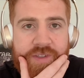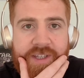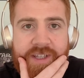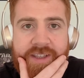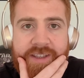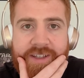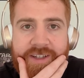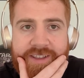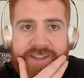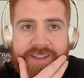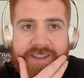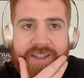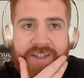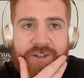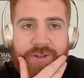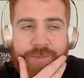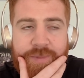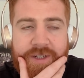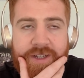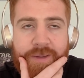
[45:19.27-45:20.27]
then I think they
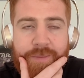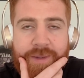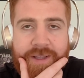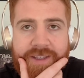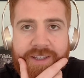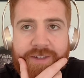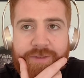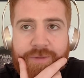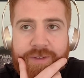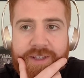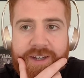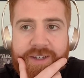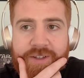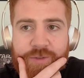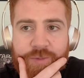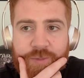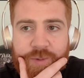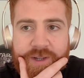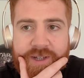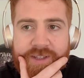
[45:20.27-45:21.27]
should be commended for that
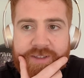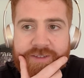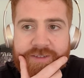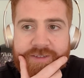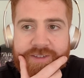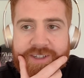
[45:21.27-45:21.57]
as well.